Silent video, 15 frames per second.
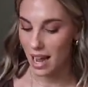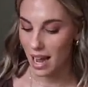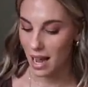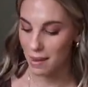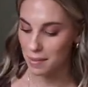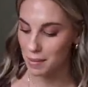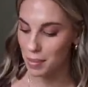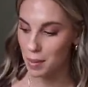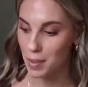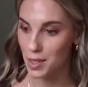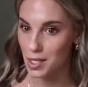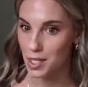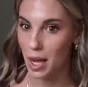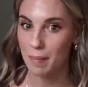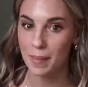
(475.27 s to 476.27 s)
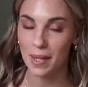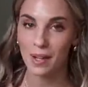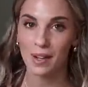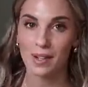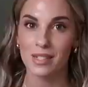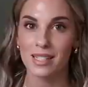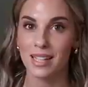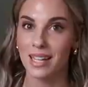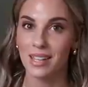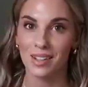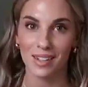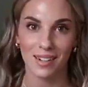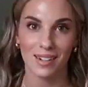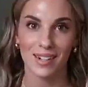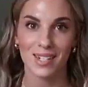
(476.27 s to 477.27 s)
um, and people stopping her to like
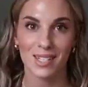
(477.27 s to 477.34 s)
look at her